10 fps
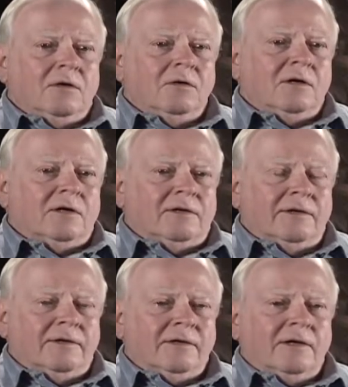Oh, yeah,
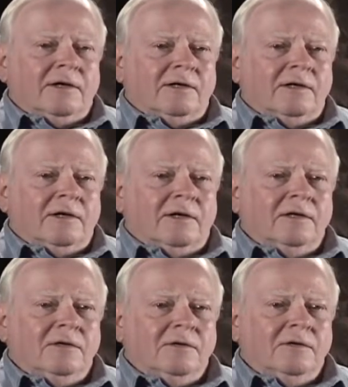and... Uh,
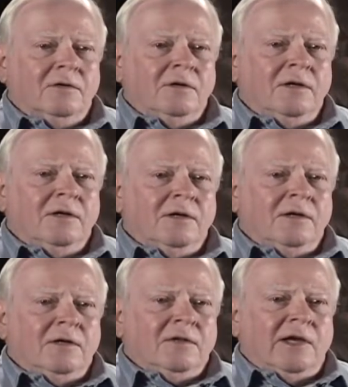
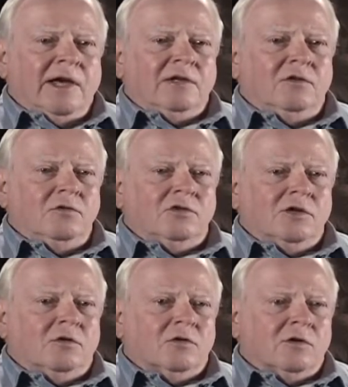They had two
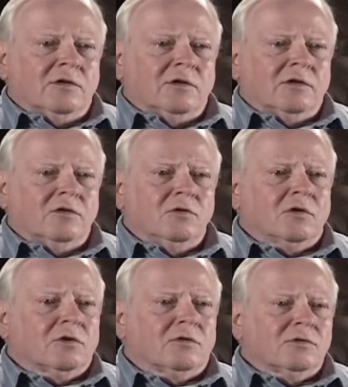children, uh, two
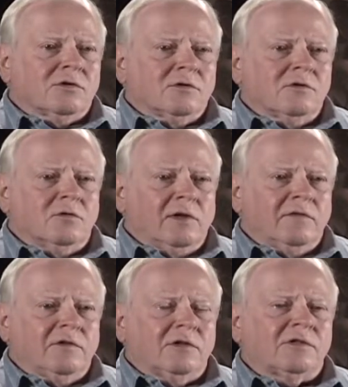girls, who
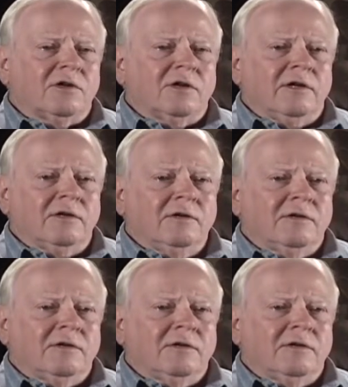live in this area.